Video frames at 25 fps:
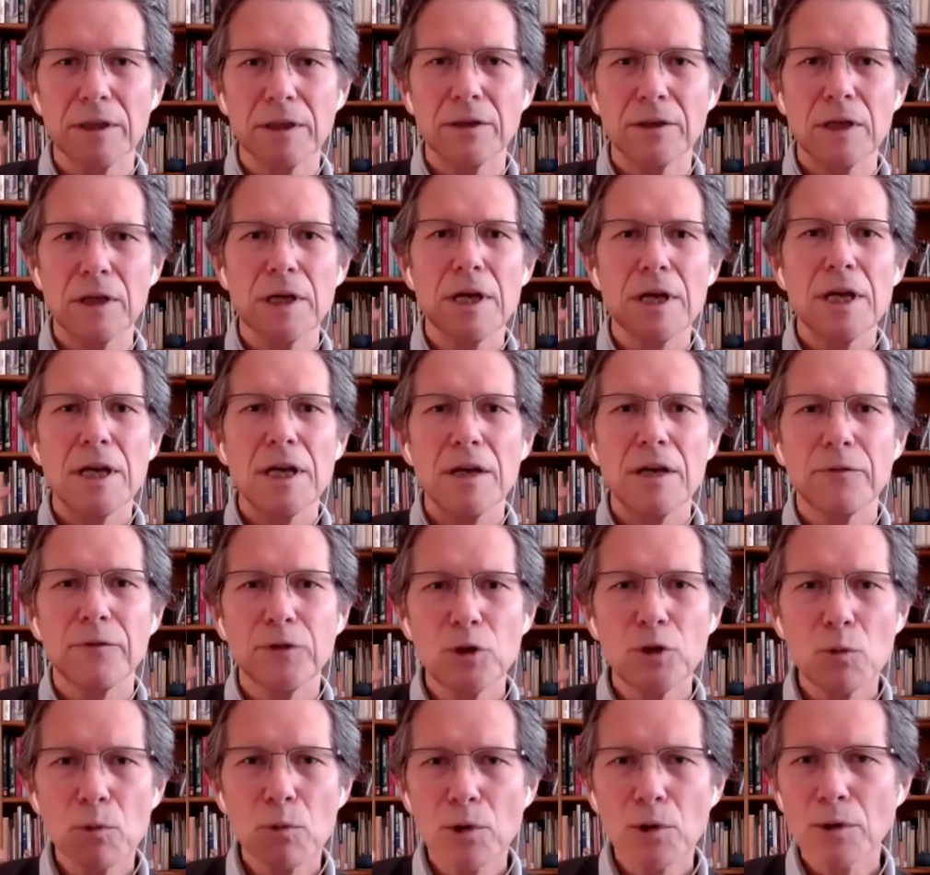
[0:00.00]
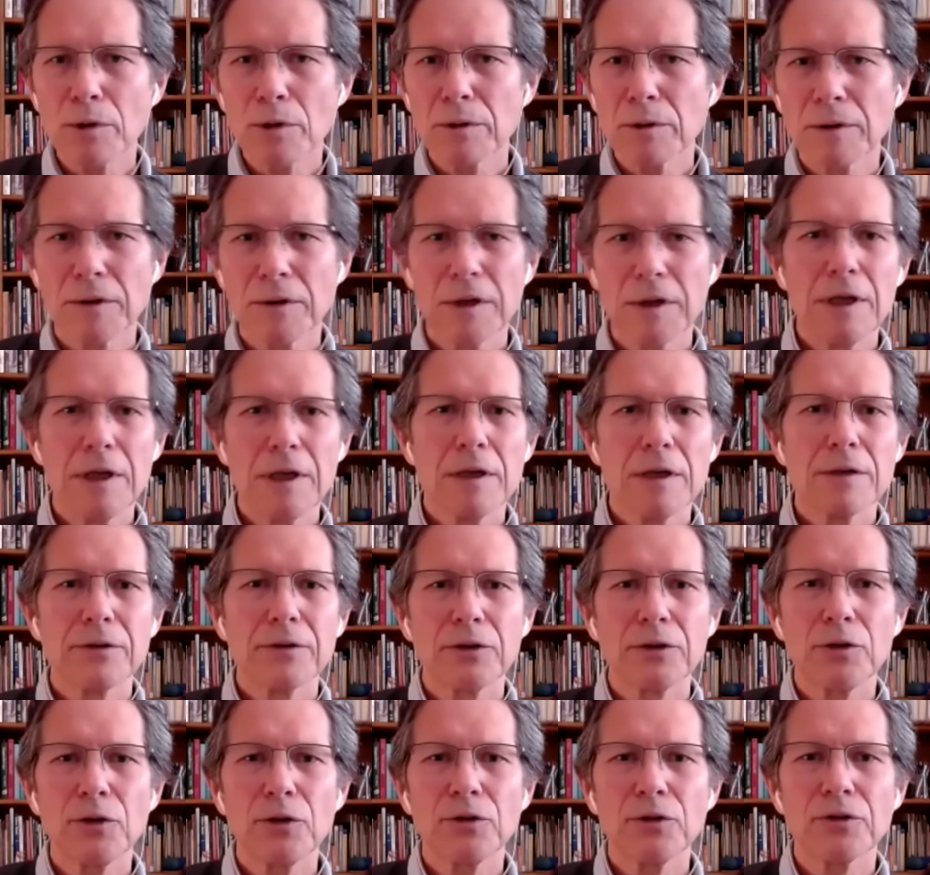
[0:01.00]
And if you were
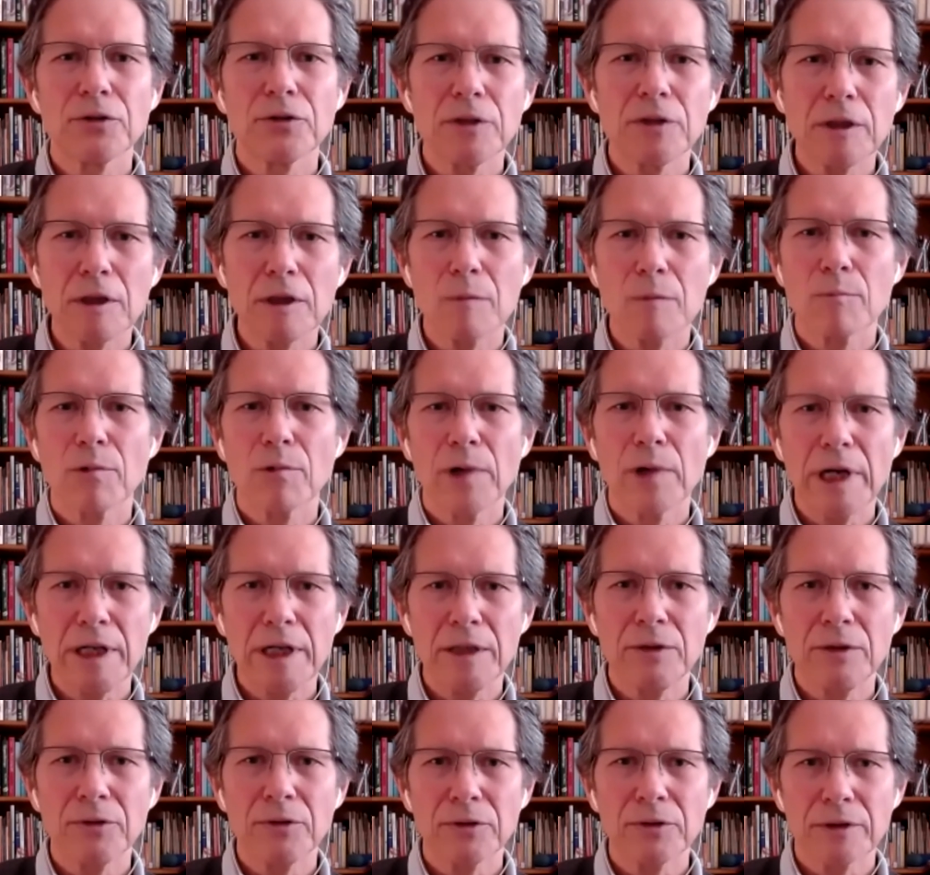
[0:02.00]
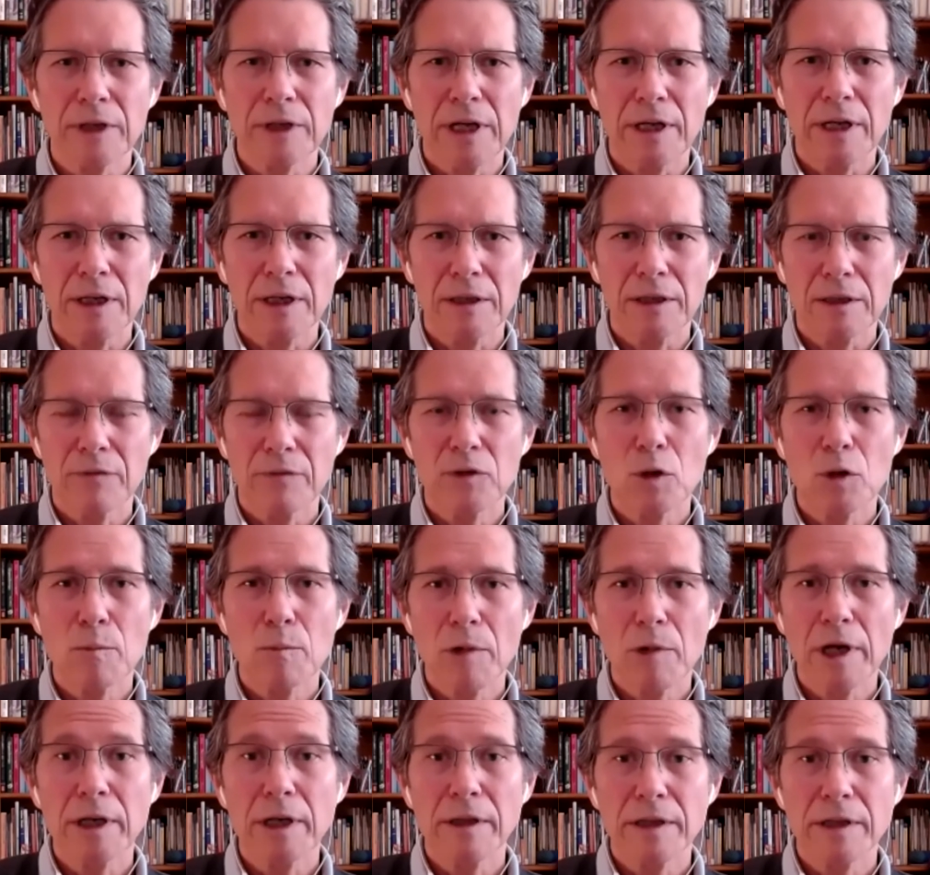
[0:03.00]
to see a brain scan of your
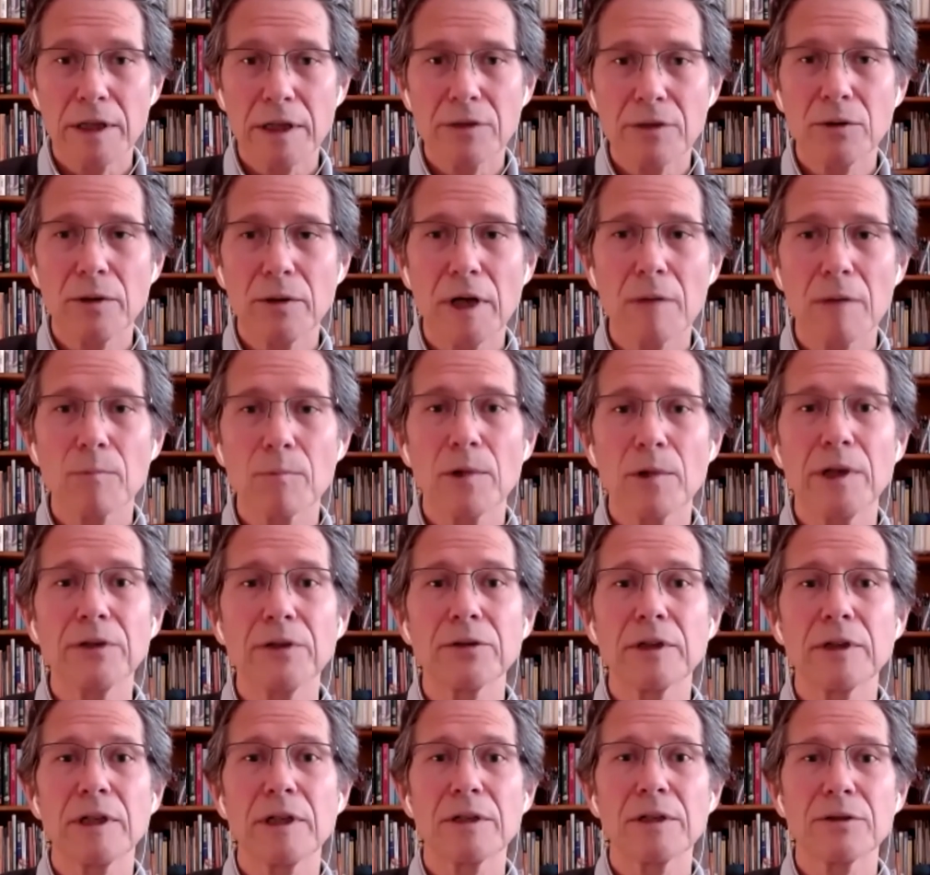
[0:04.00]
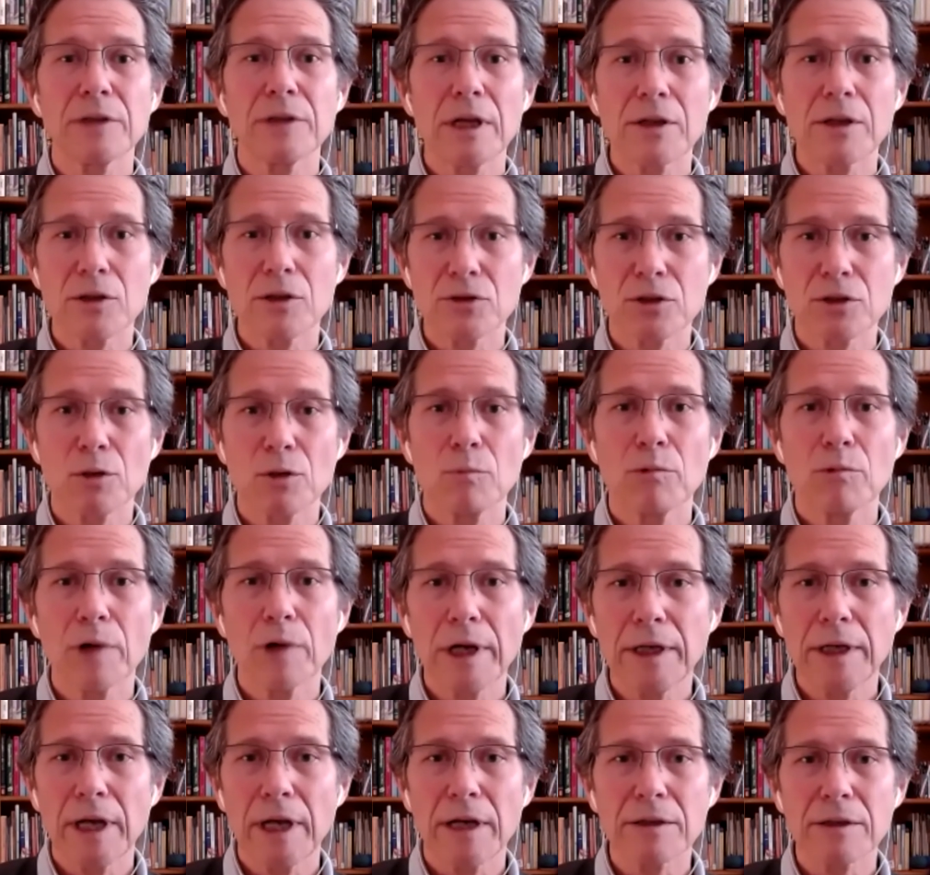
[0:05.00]
brain, and they do have brain scans now that show
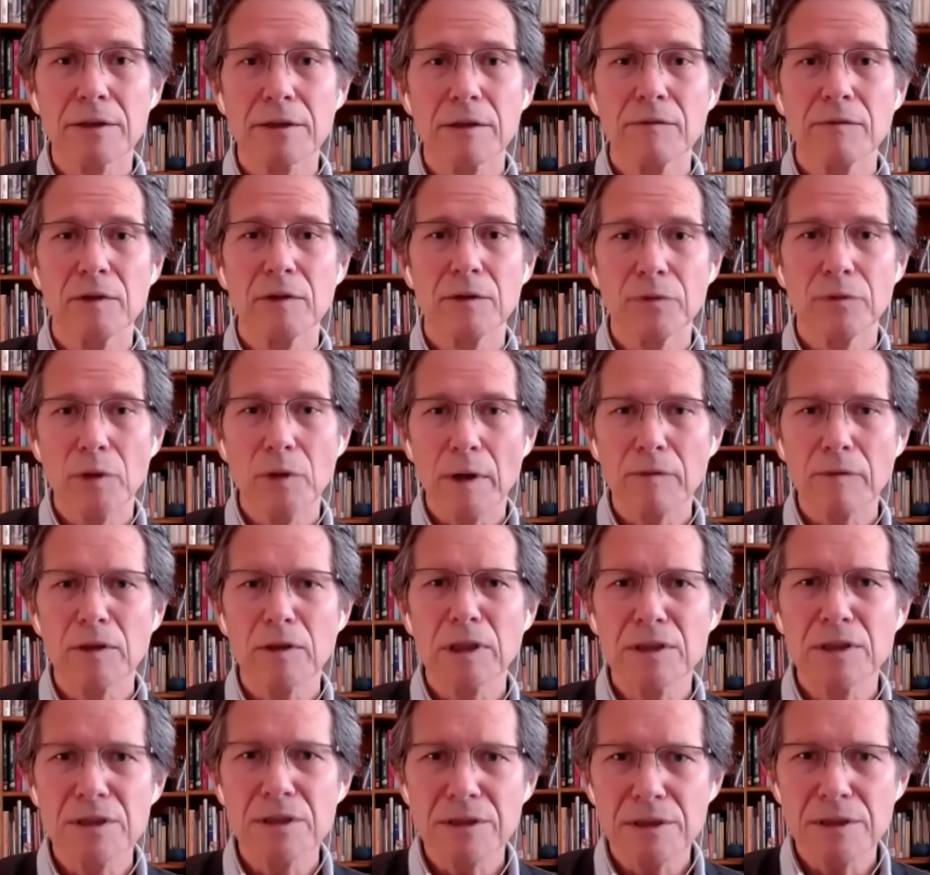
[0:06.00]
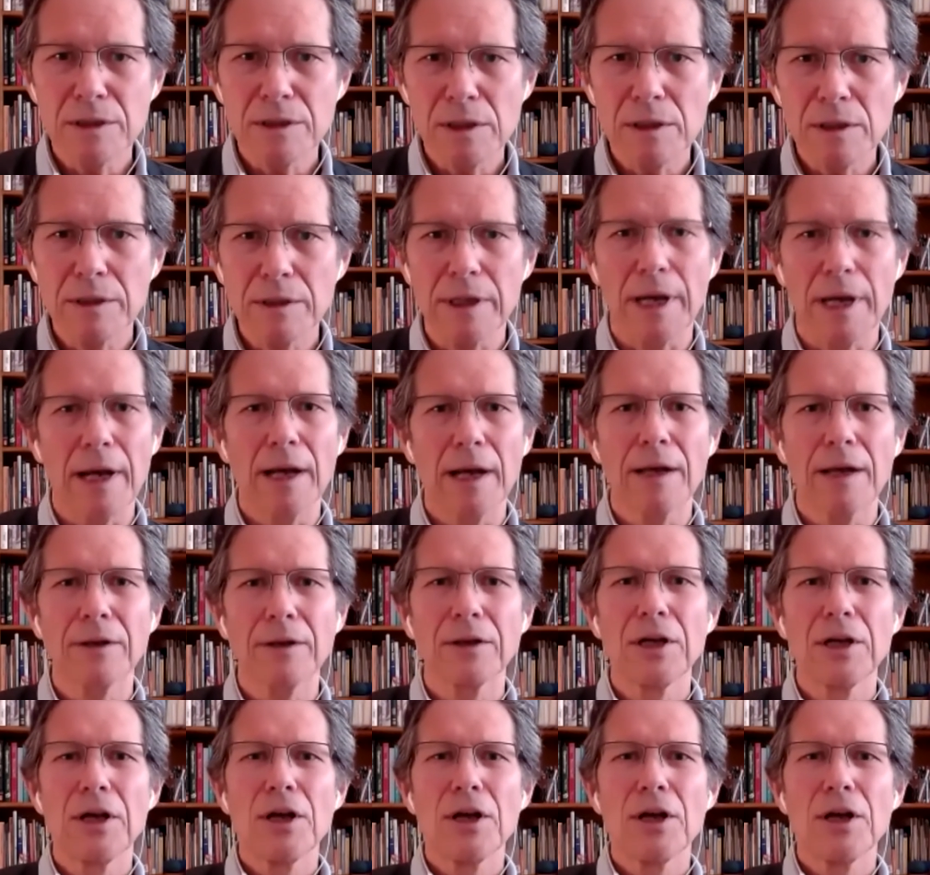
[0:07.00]
brain activity, if you actually see that,